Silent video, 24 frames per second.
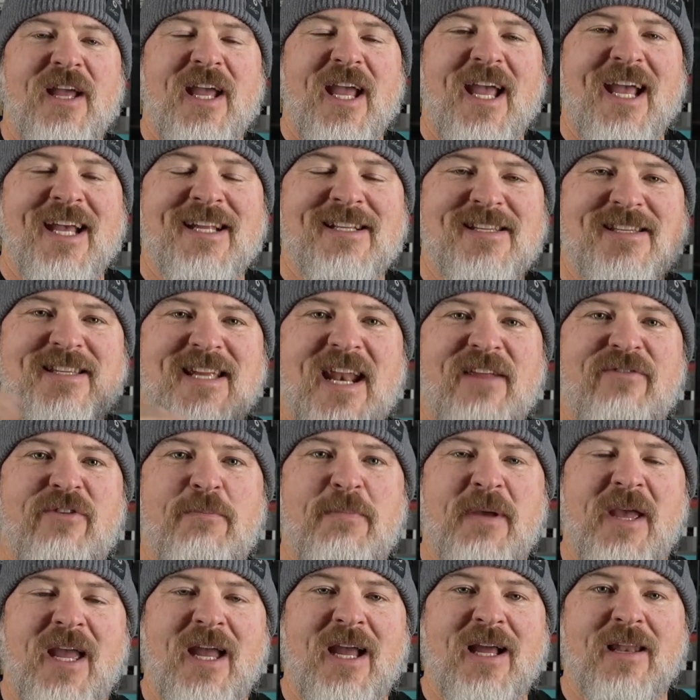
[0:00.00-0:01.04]
instead of it
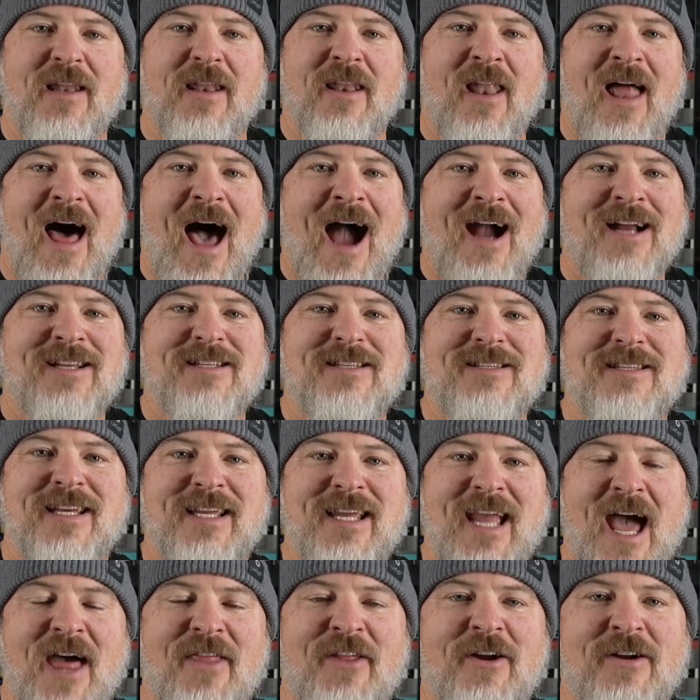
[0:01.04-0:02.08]
being locked
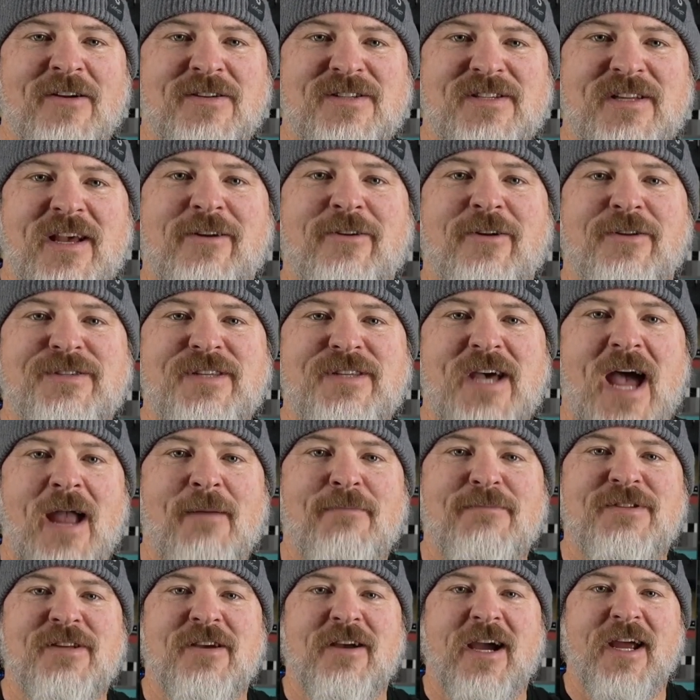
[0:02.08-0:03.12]
together, signal
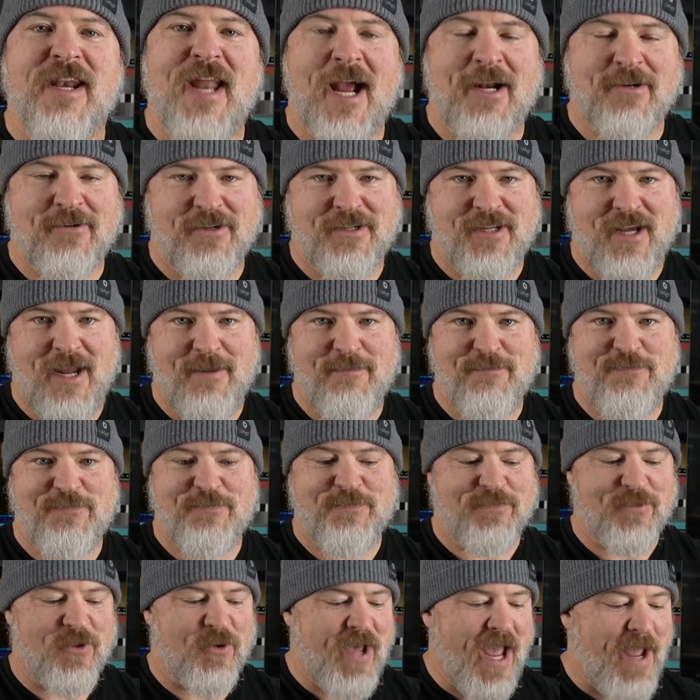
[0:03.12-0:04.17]
type to connector type.
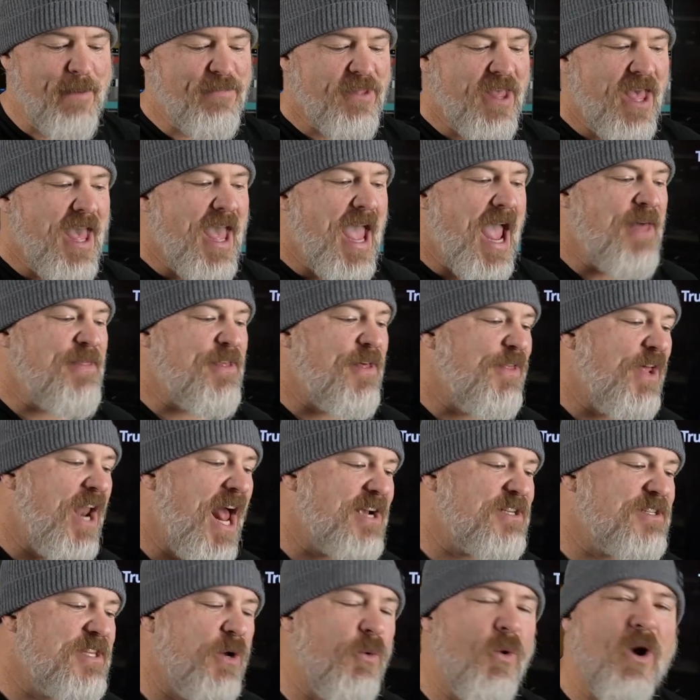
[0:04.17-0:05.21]
Okay. And then the
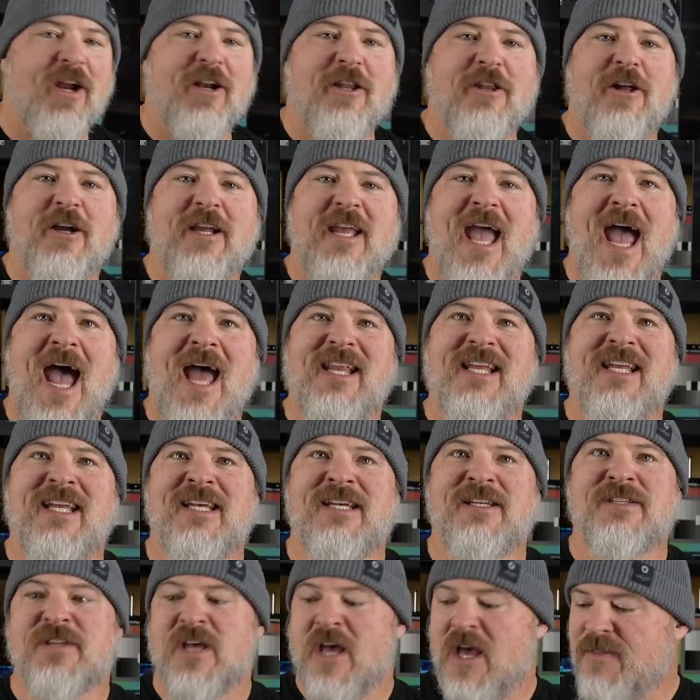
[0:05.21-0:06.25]
next thing we're going to look at
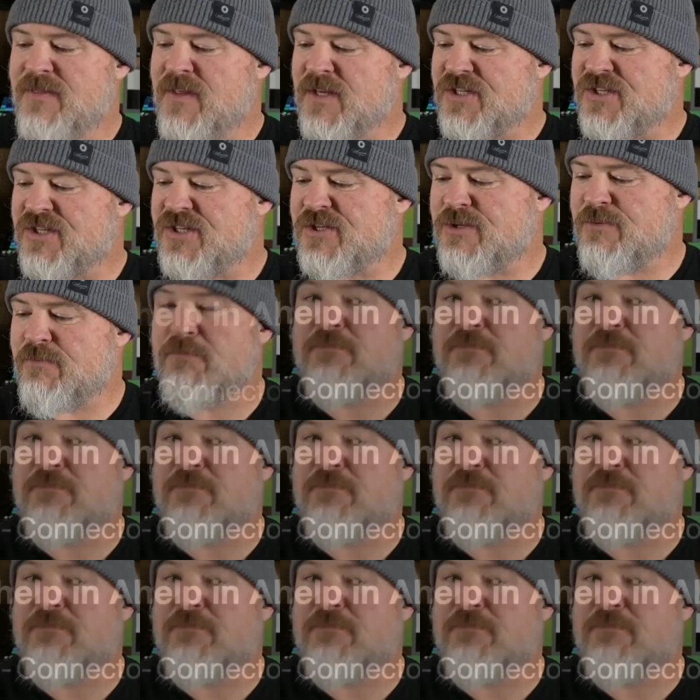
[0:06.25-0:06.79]
is this